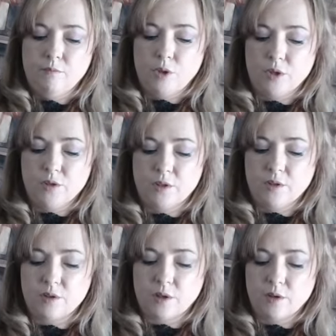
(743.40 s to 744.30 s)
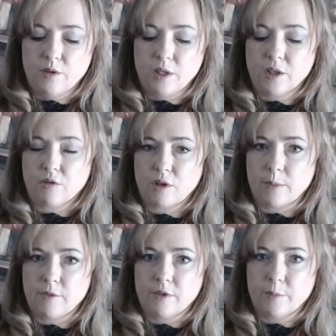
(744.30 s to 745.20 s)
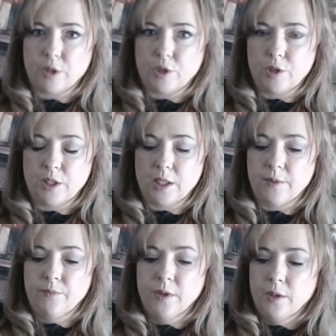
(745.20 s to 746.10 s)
Person is known and a crime of opportunity.